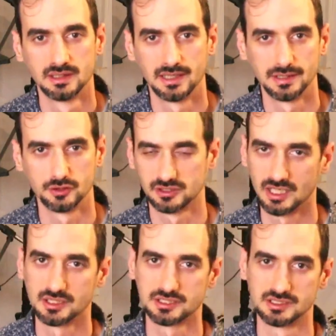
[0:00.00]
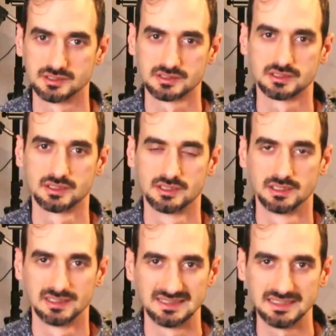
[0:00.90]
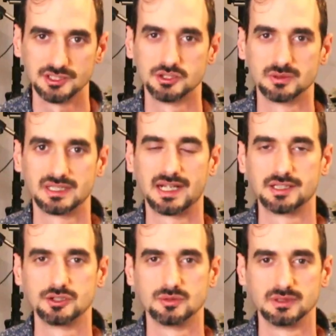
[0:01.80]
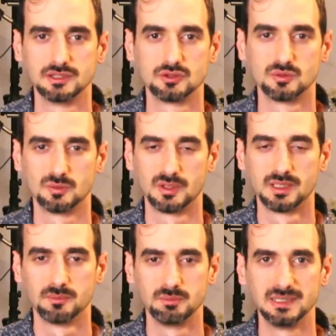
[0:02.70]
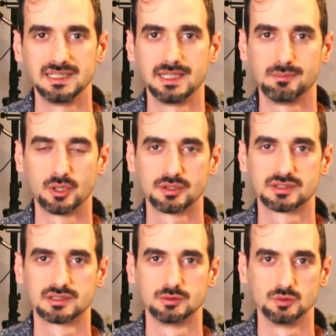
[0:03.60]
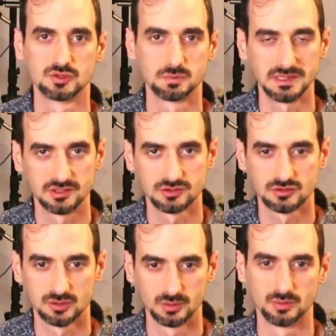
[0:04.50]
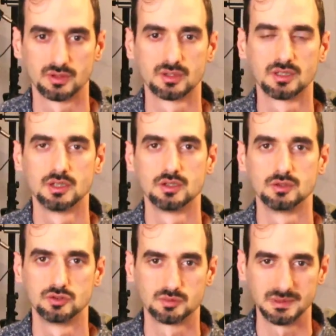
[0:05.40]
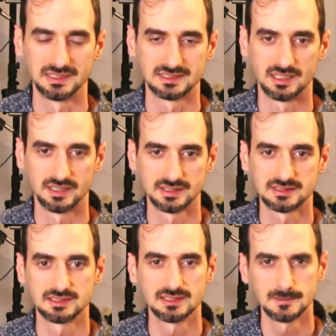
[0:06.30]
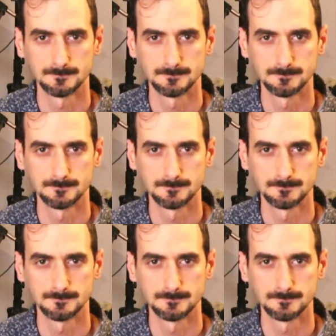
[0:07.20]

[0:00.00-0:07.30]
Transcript: and your conscience lead you and guide you into being a person who speaks truth who speaks honesty